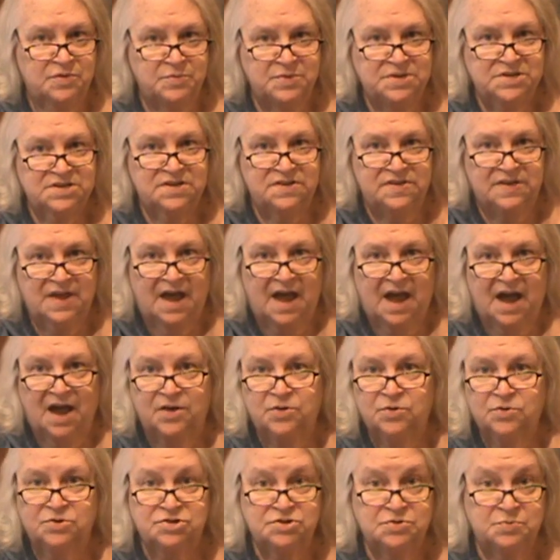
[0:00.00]
that we just
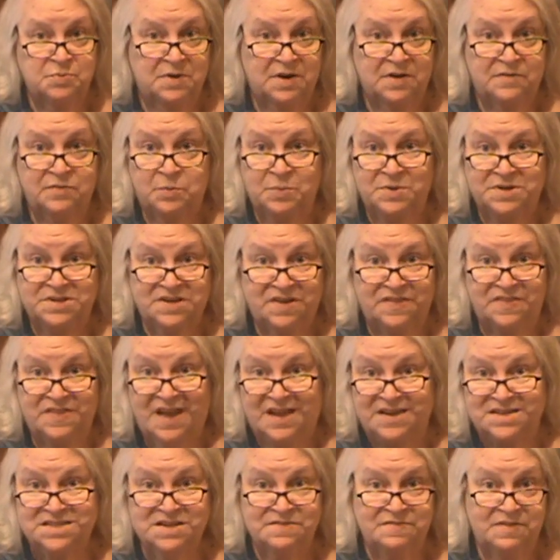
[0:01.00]
had or to whatever we did,
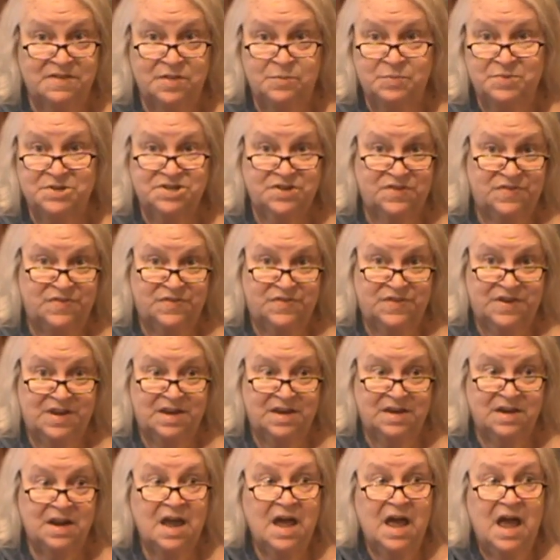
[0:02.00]
the activity that we just
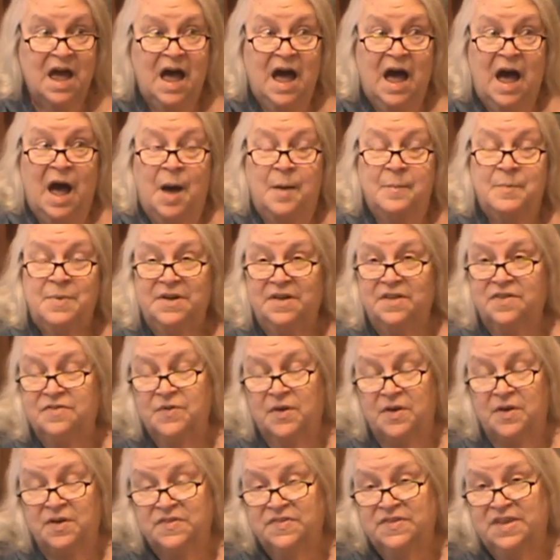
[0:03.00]
did. But as
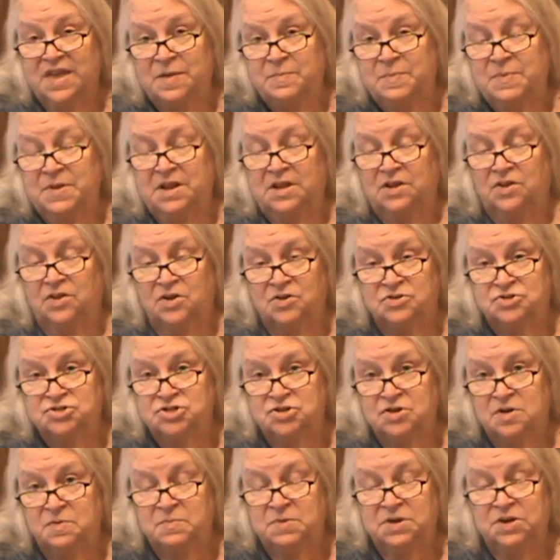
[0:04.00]
far as keeping it long
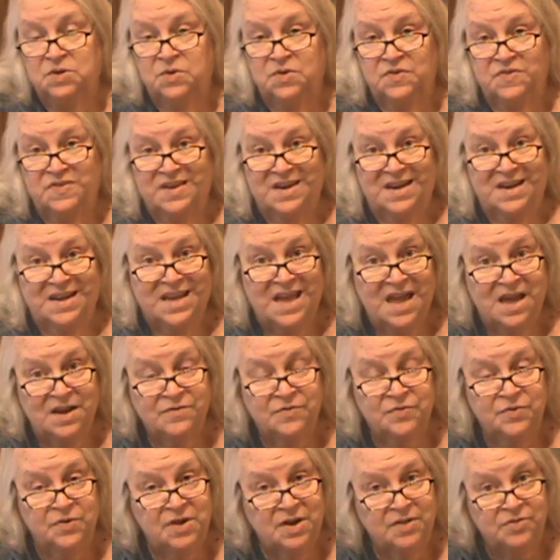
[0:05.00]
term and using it again
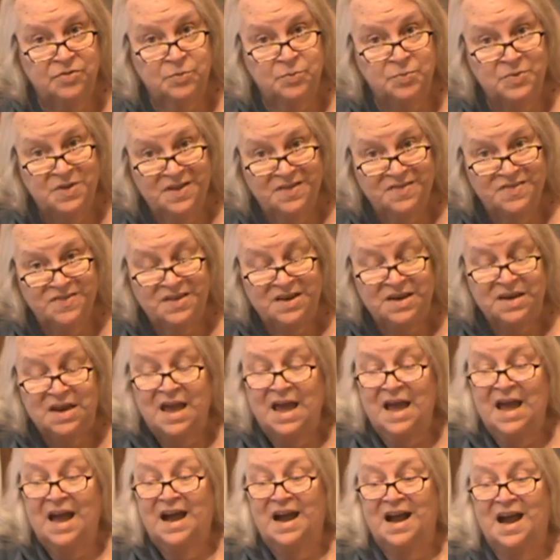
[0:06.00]
for another reason,
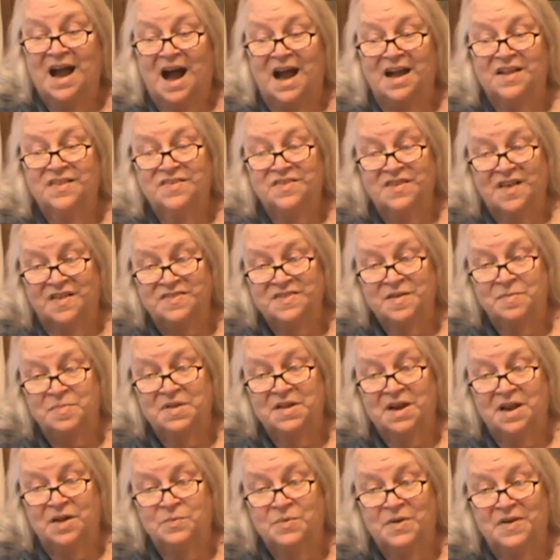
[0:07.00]
it's not
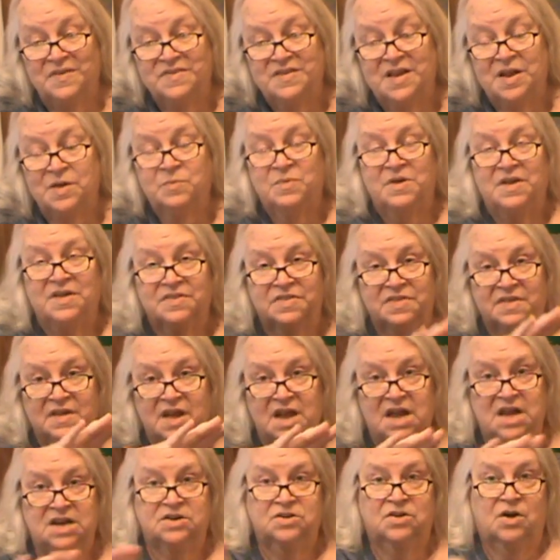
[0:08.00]
something I resonate with,
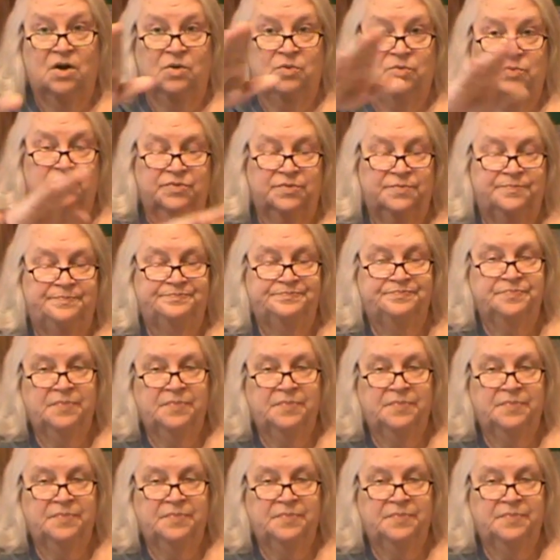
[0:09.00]
it goes.